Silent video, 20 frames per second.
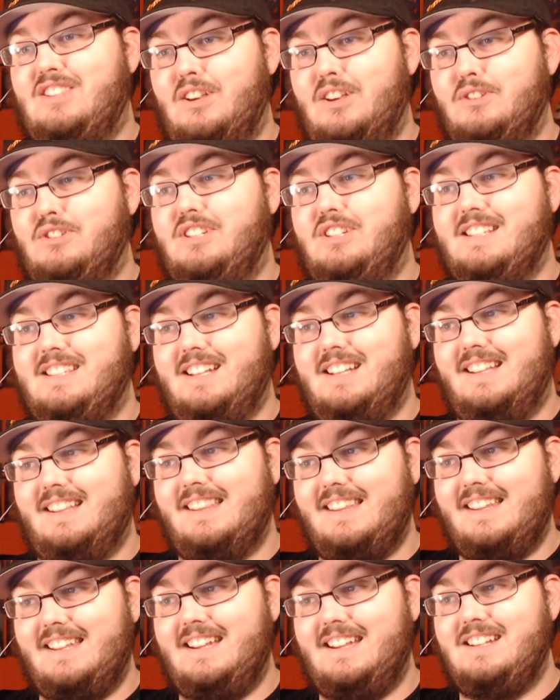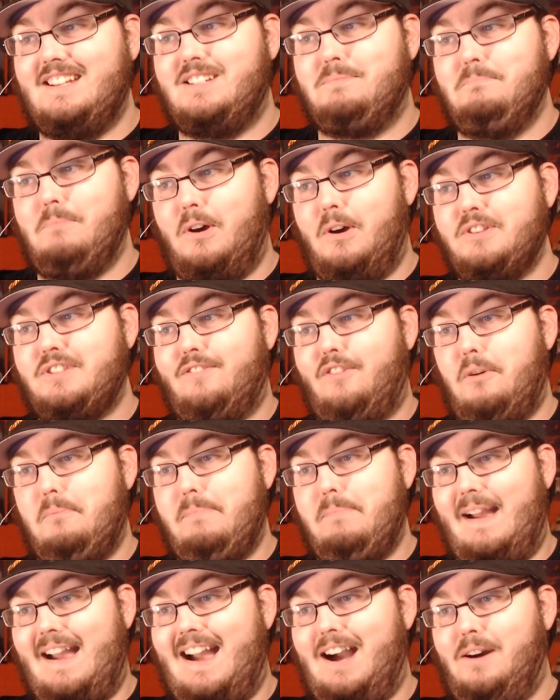So she's unleashed most of her
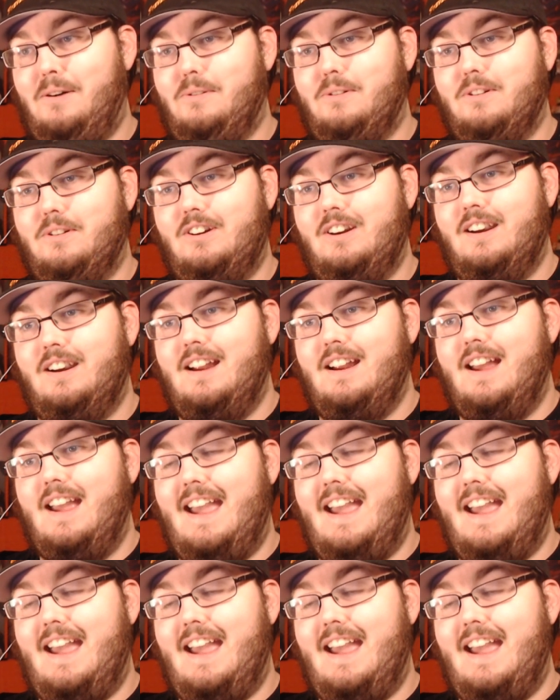power,